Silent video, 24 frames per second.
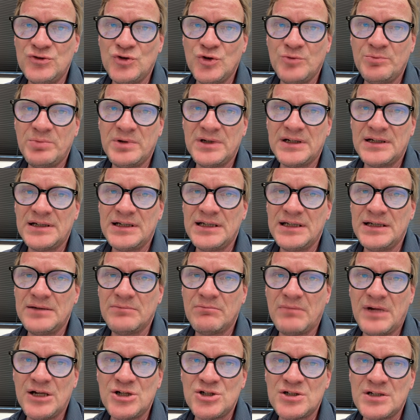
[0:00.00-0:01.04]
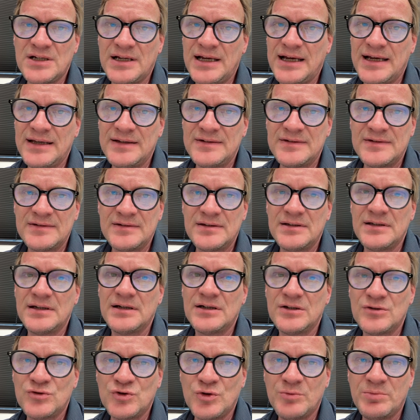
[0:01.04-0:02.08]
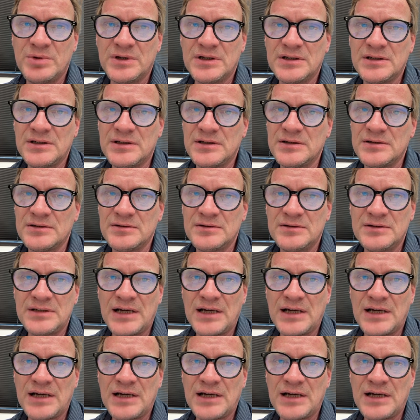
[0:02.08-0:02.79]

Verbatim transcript: typically much less the typical